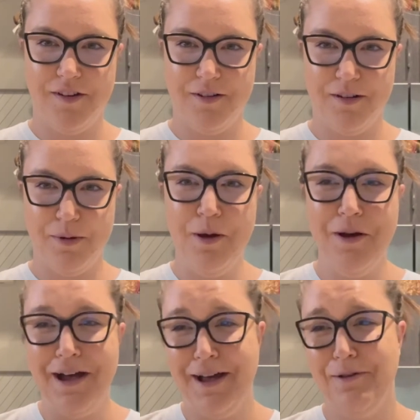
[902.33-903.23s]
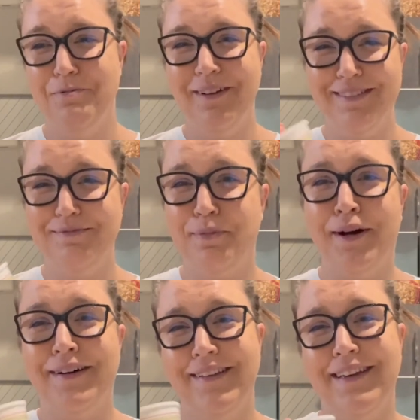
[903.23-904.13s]
I went and
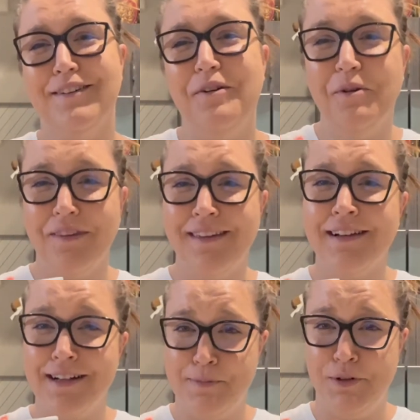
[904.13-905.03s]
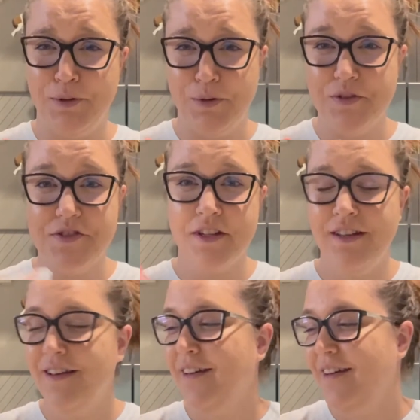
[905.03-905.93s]
bought like a whole thing of cup of noodles,
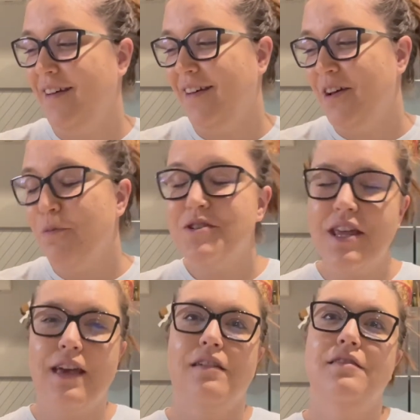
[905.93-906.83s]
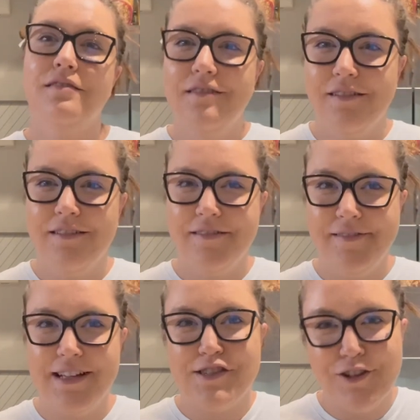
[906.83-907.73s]
which like
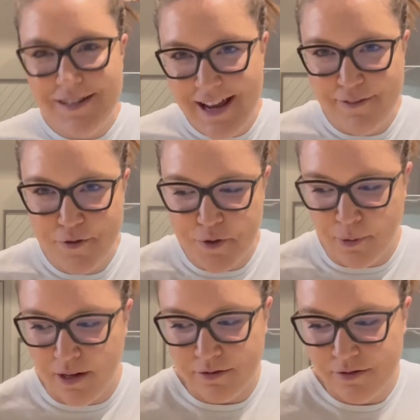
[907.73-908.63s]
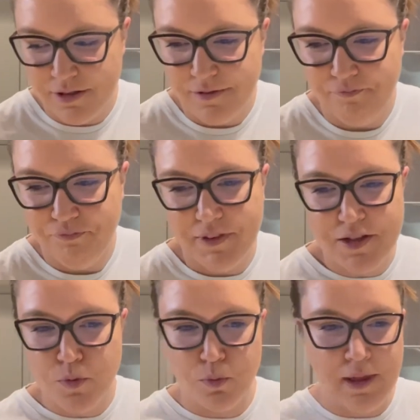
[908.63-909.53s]
it's good to have those around,
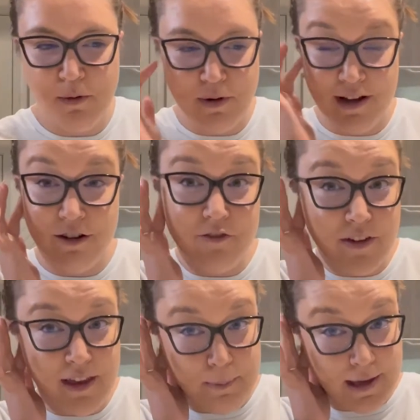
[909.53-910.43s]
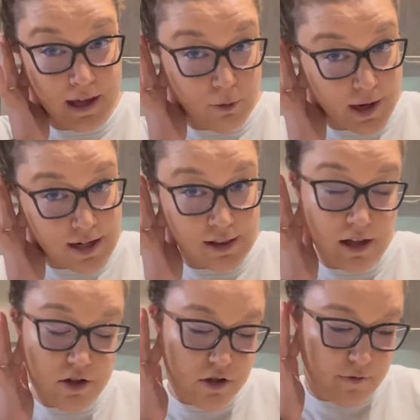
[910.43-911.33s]
because like when I don't feel like making Randy
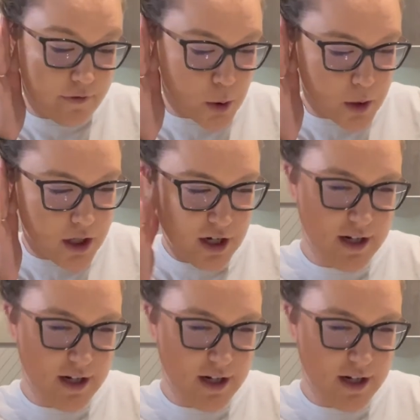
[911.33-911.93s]
lunch for